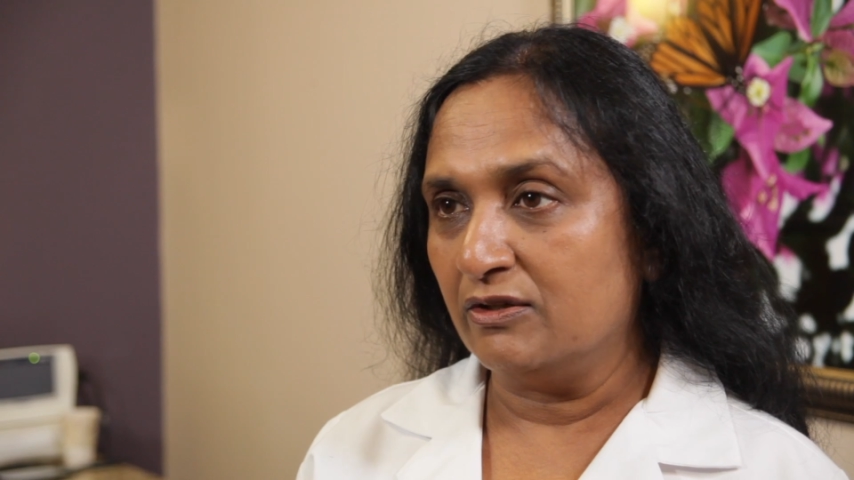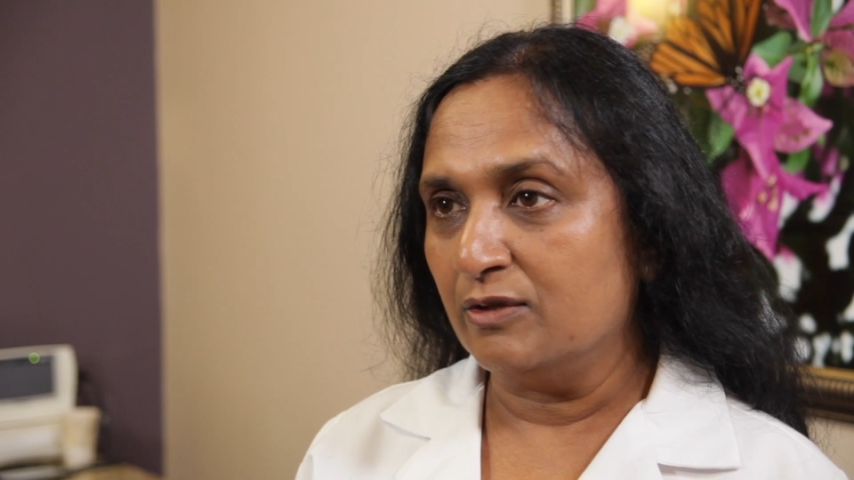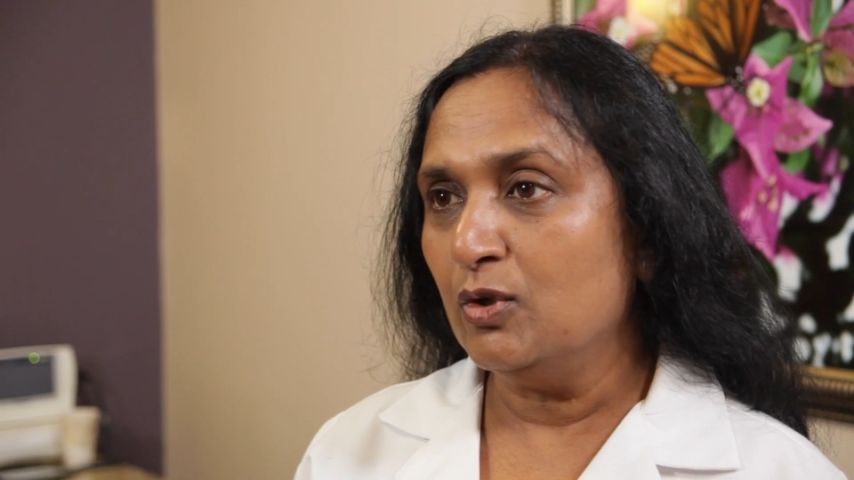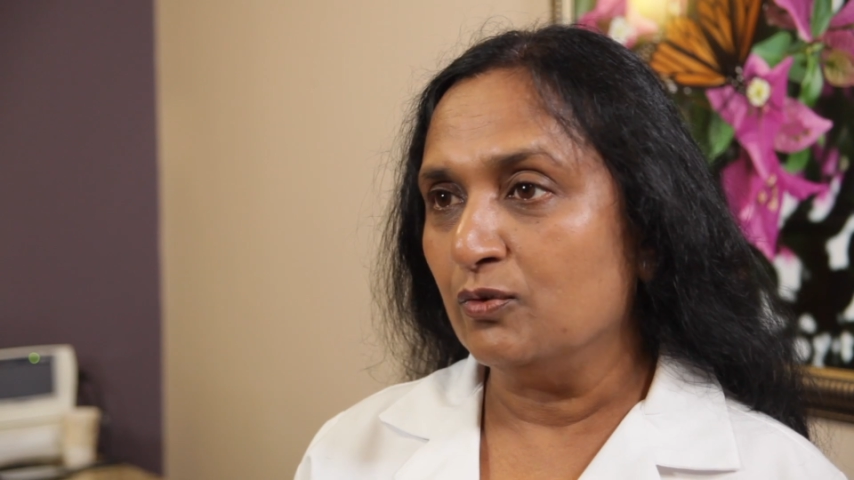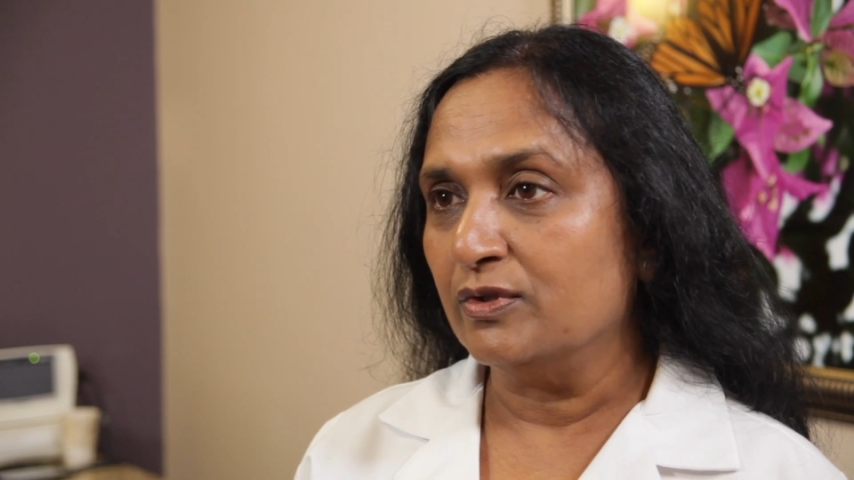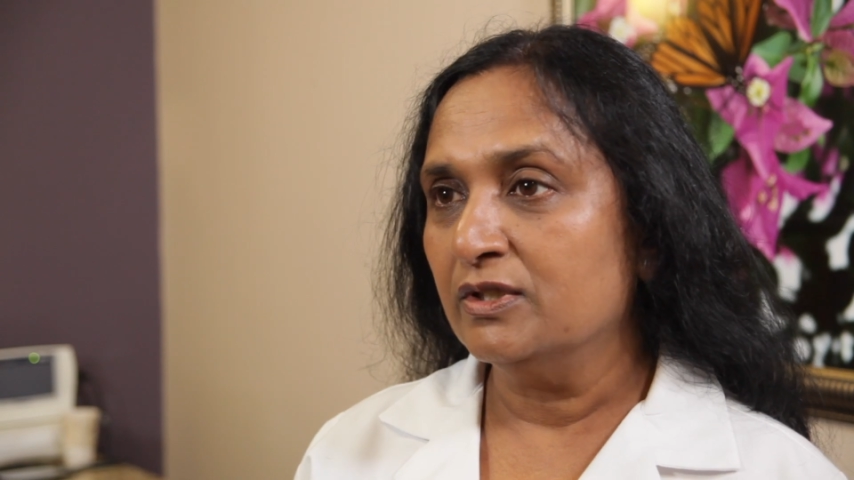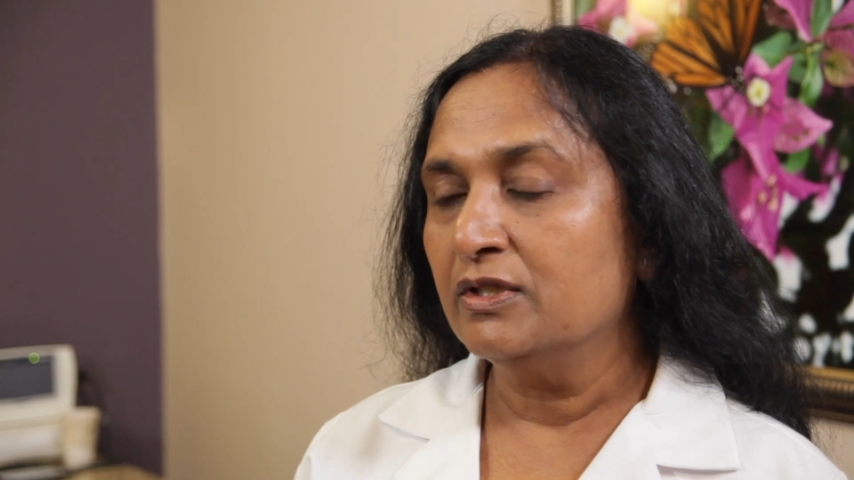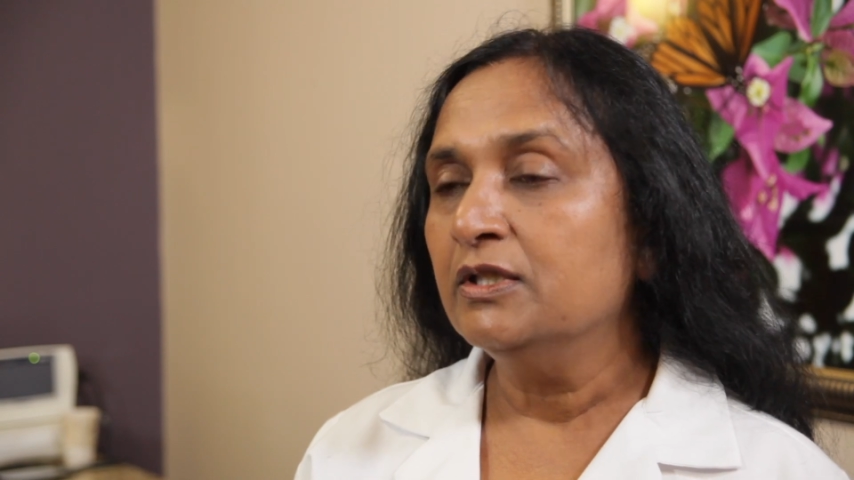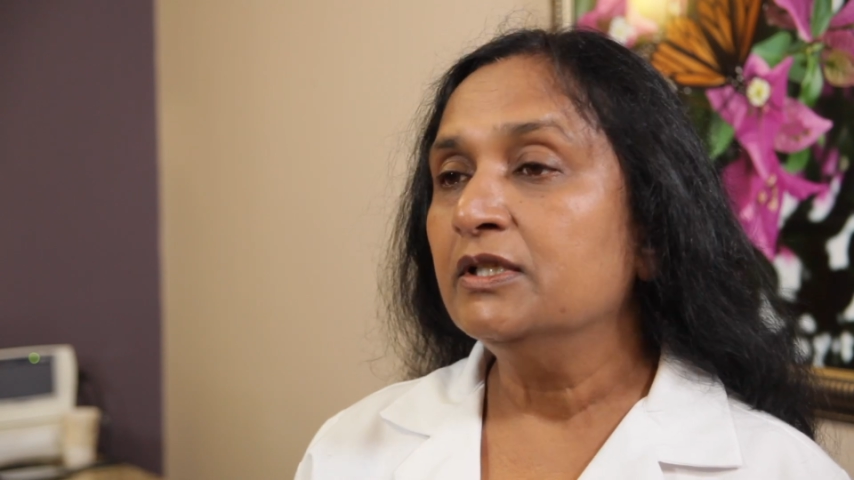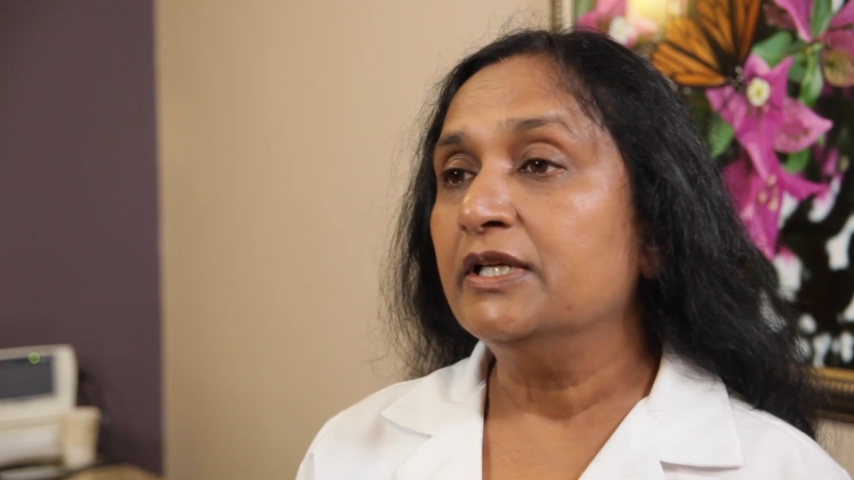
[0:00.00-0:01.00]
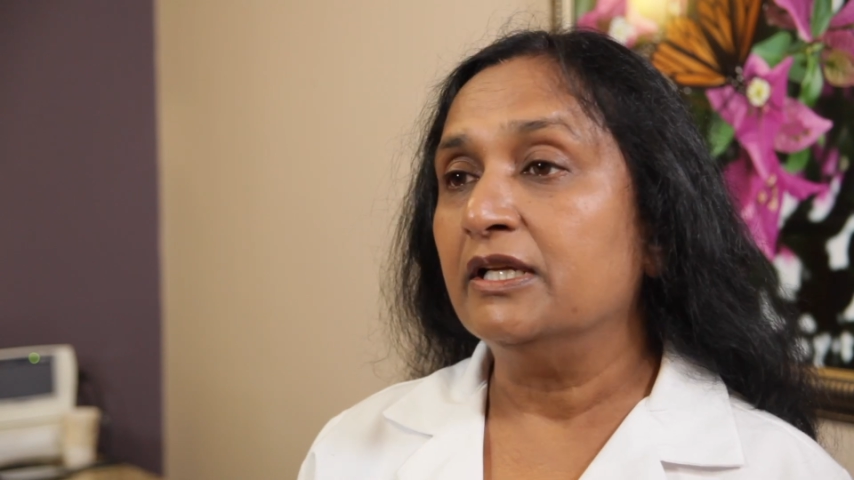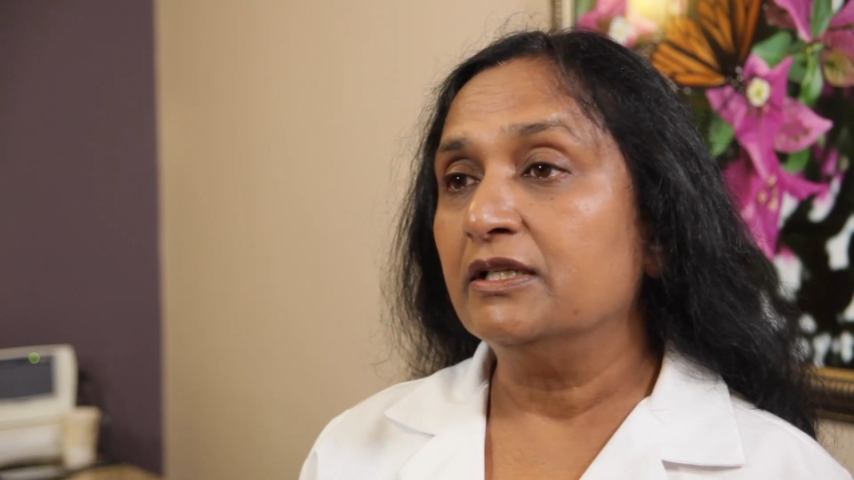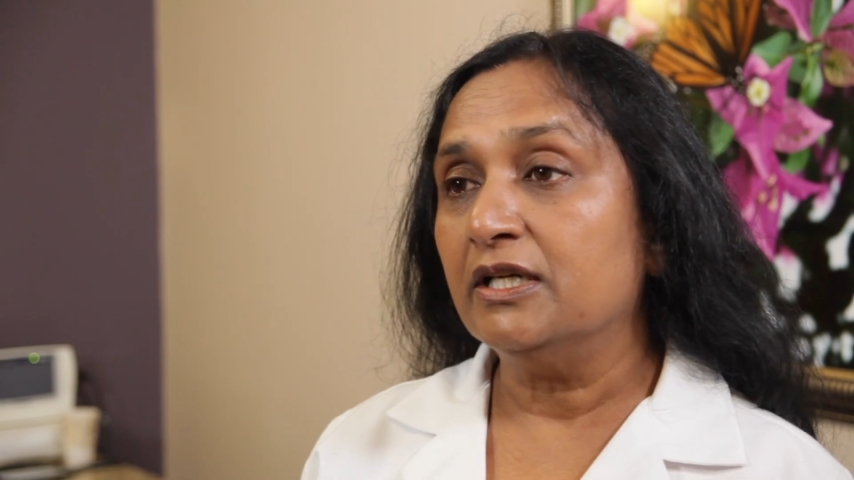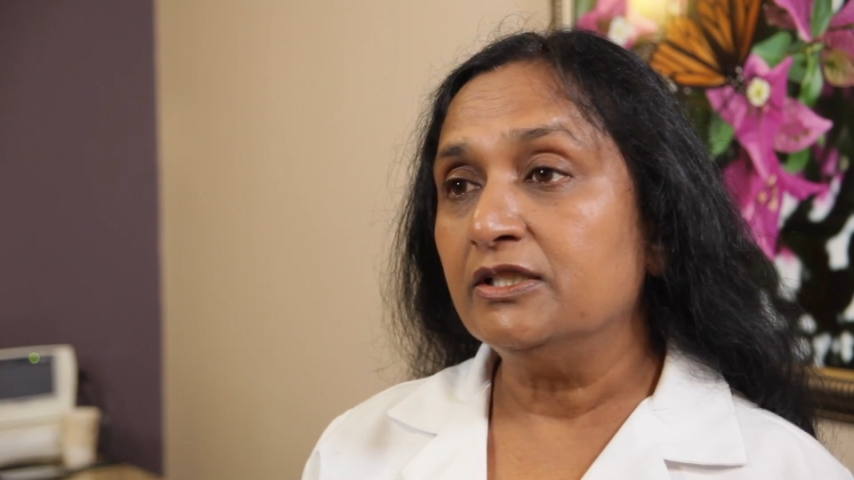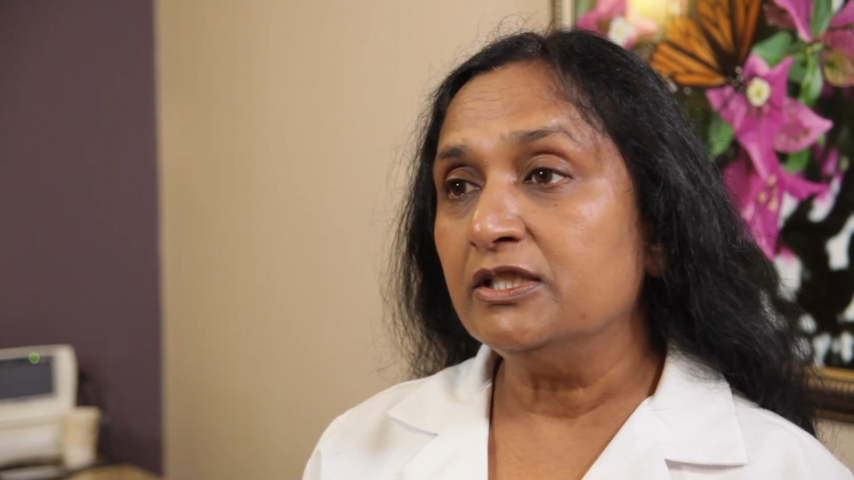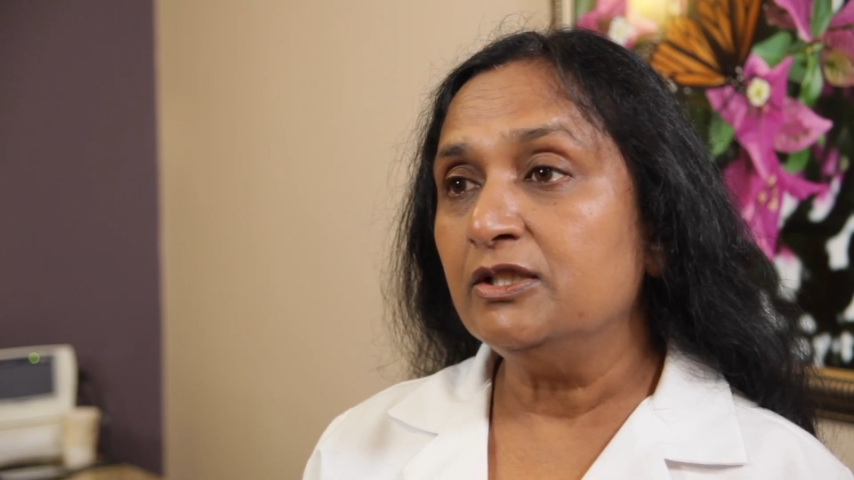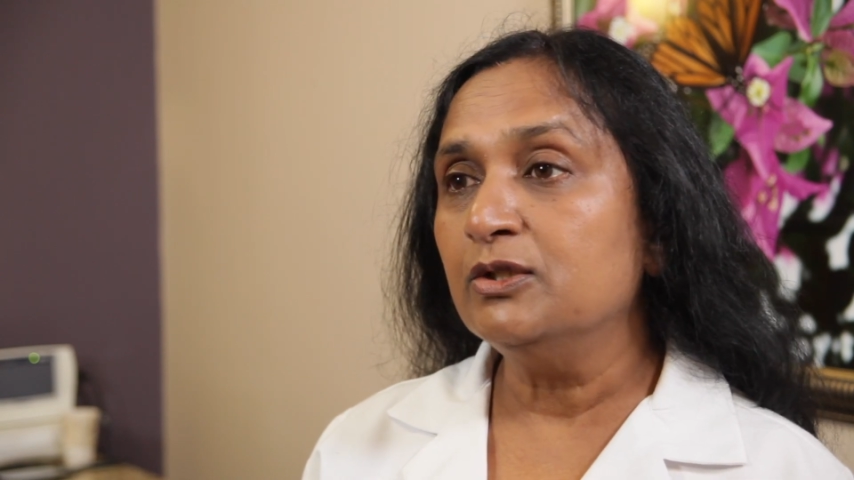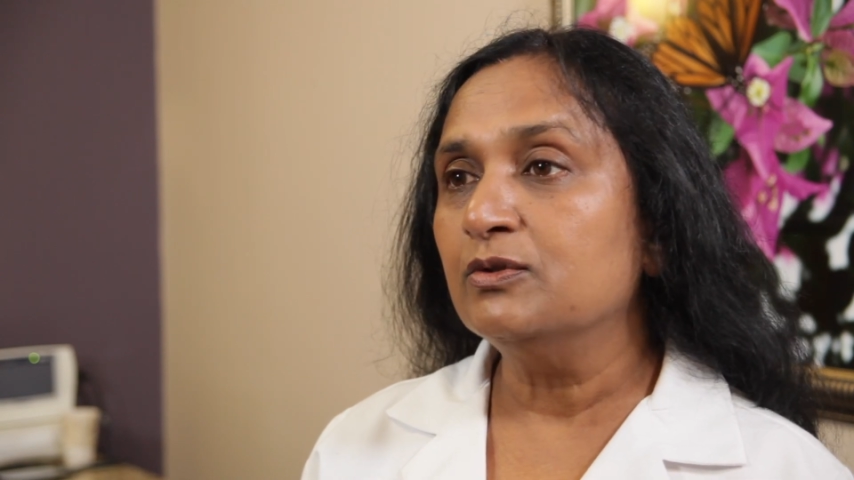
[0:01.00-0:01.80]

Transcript: removed can continue